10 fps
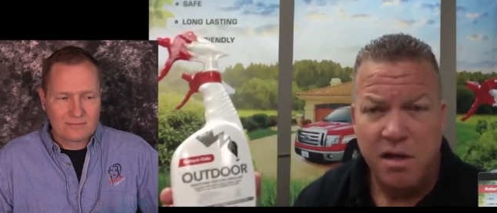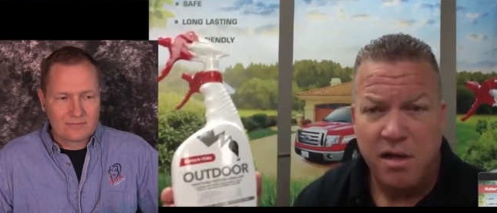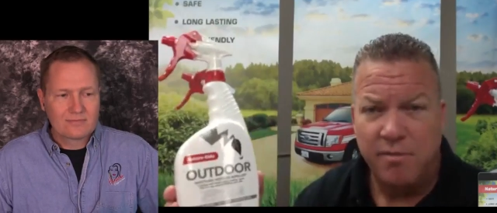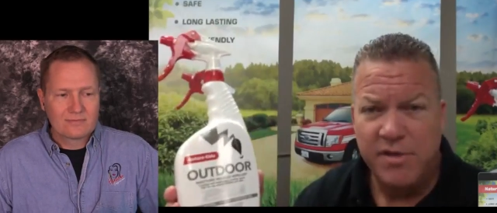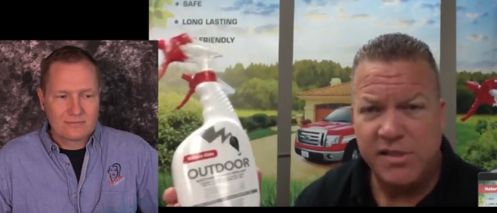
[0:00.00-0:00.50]

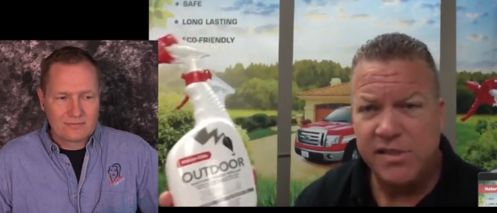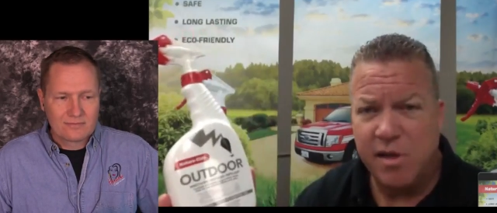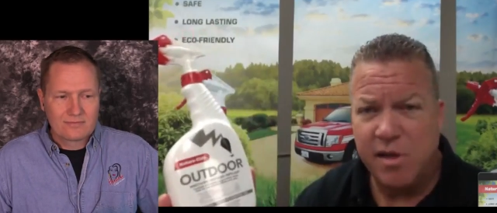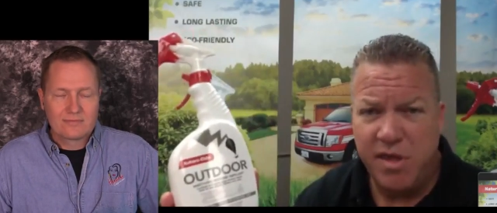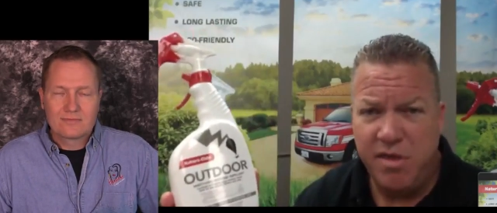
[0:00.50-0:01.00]
Speaker 1: Um, this is
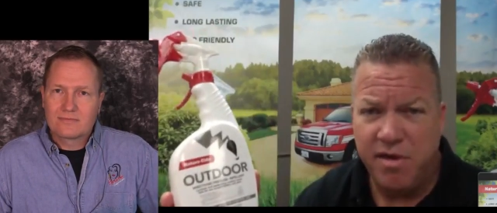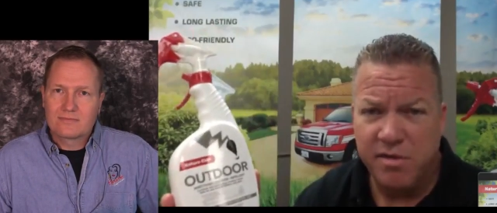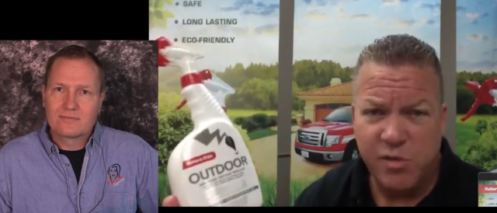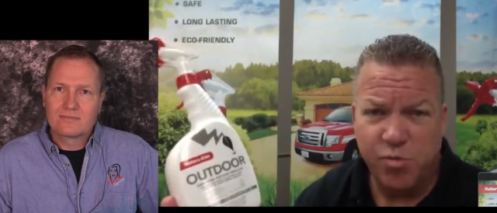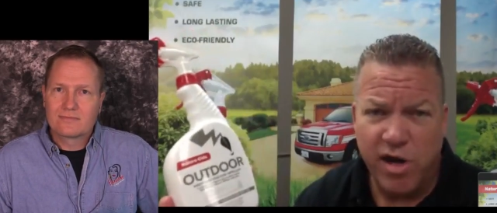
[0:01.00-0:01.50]
something you
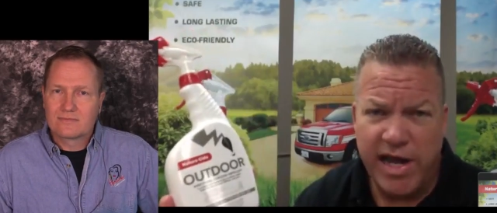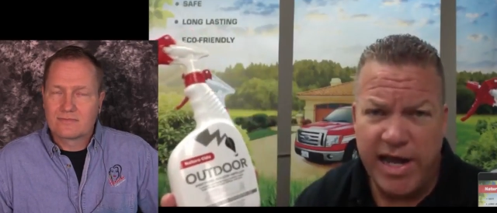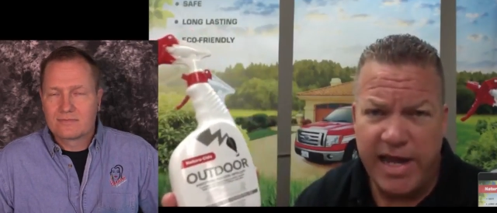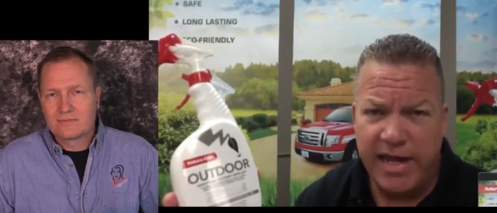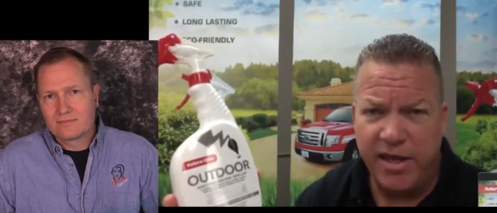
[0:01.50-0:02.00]
can
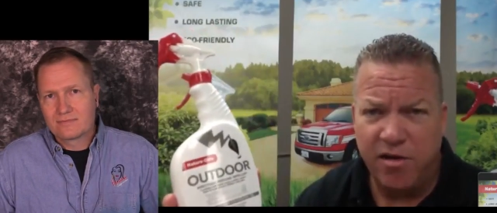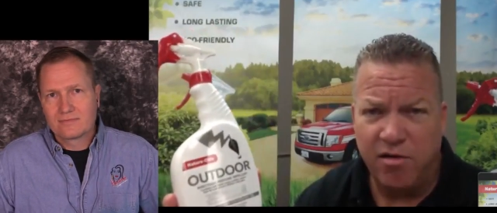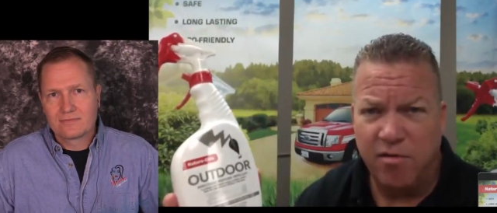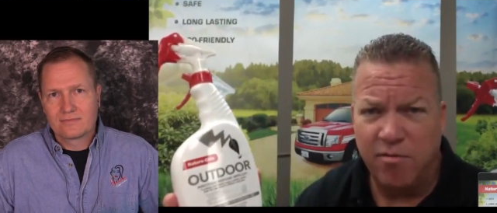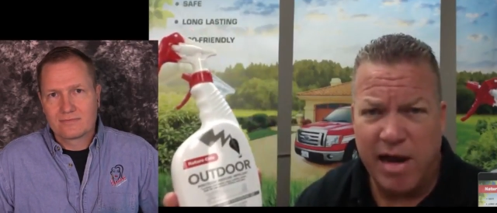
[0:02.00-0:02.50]
spray, you
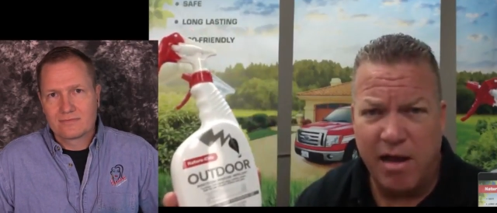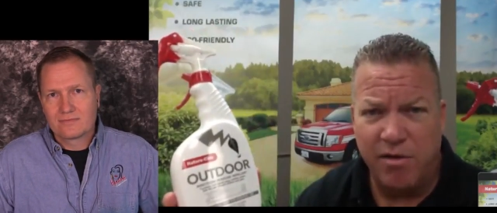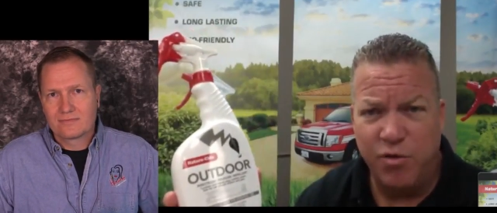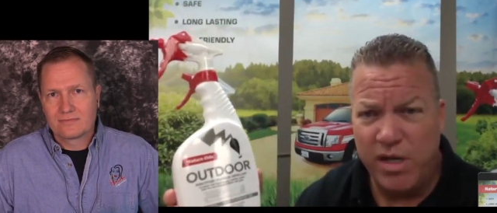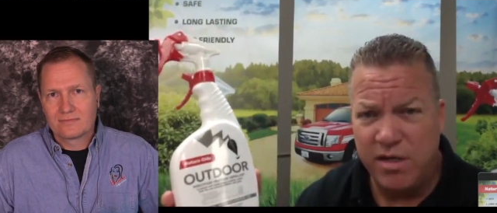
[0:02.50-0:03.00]
know,
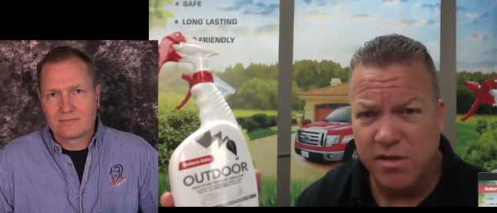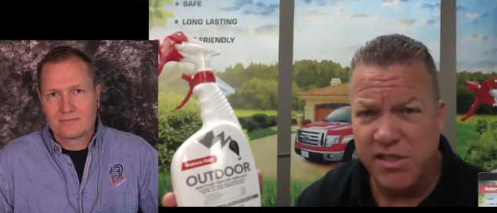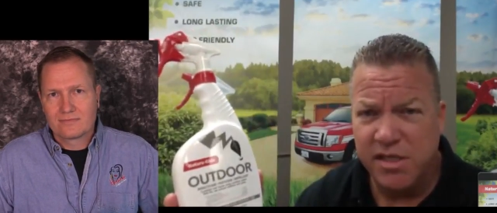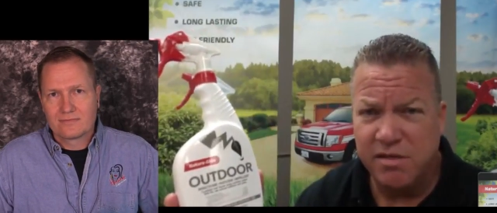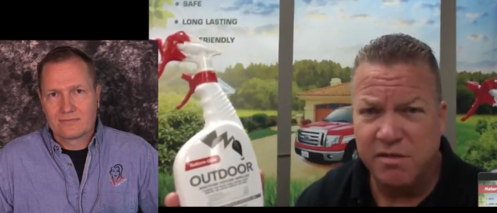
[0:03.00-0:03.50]
around
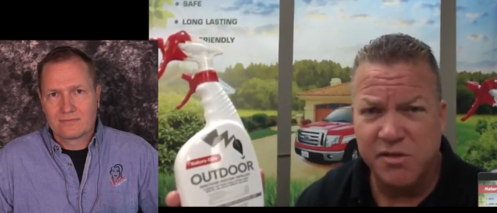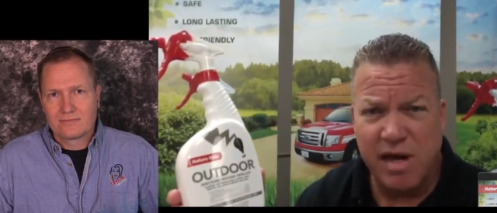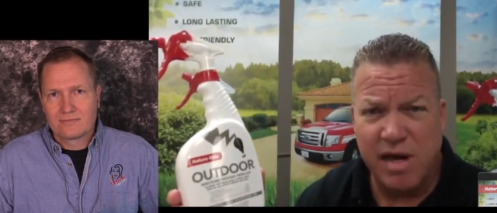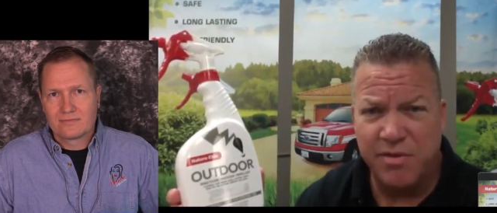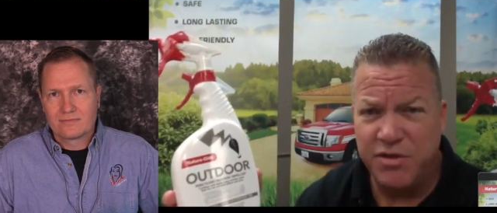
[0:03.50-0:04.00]
windowsills,
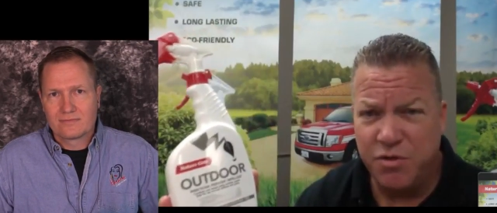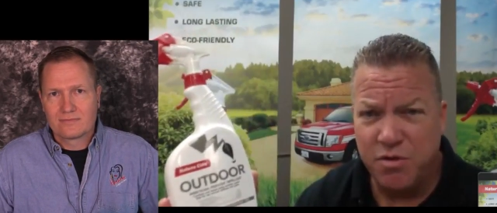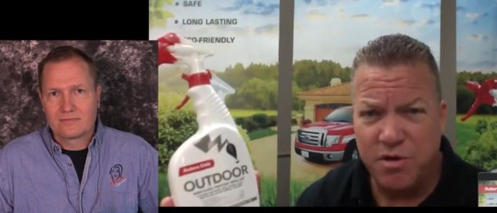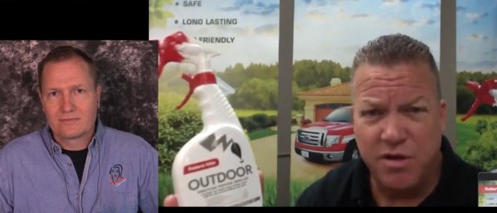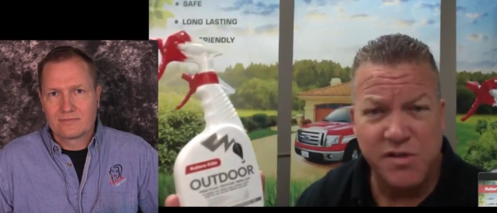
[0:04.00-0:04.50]
around the
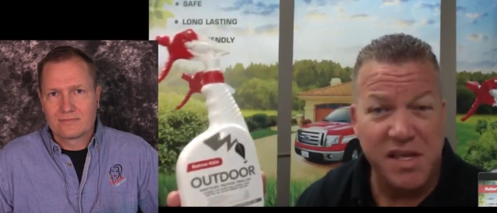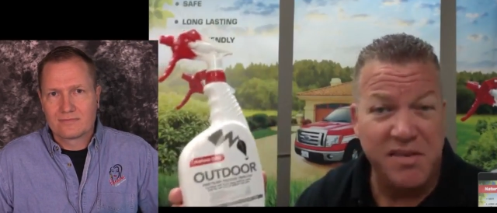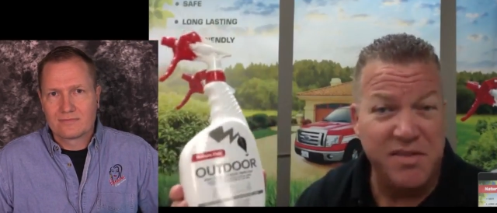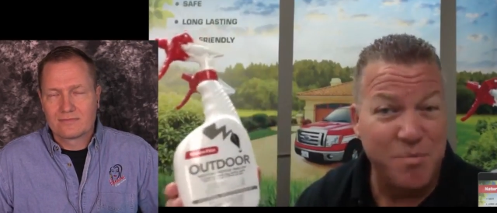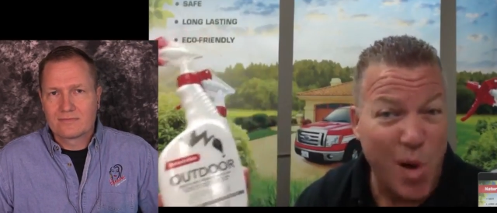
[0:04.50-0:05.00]
doors,
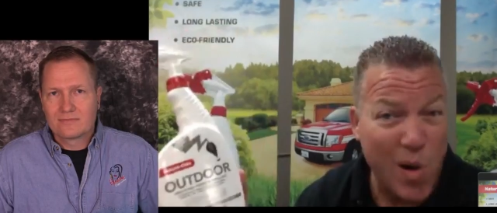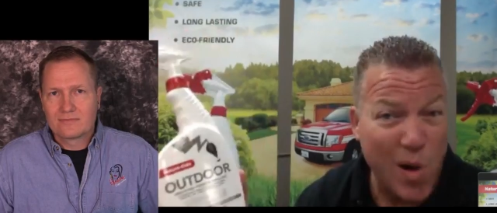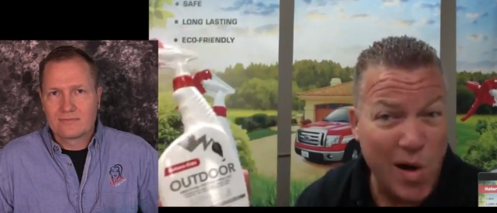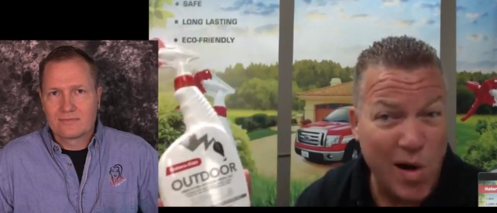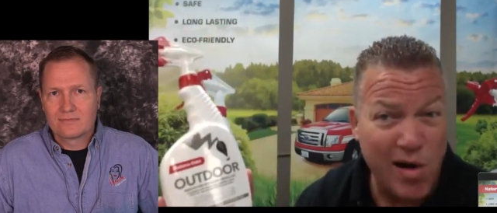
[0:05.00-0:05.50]
in the
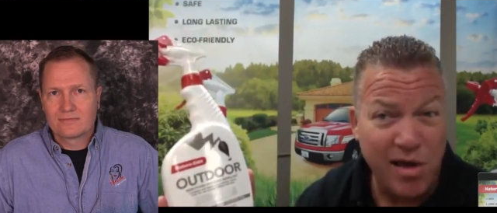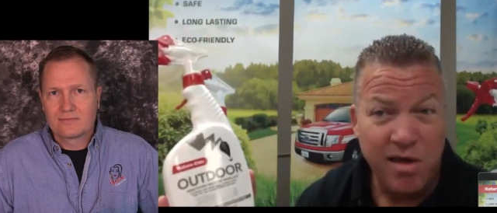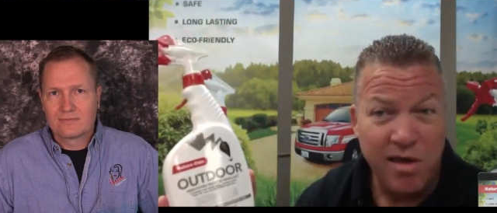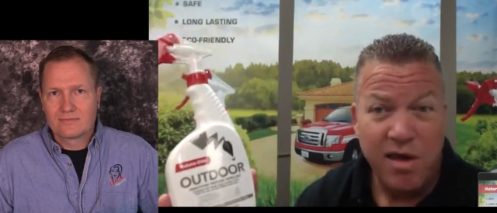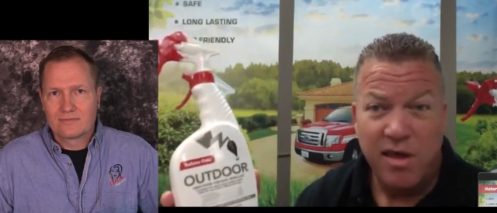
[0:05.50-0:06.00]

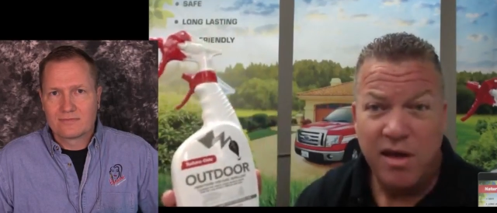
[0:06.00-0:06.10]
barn.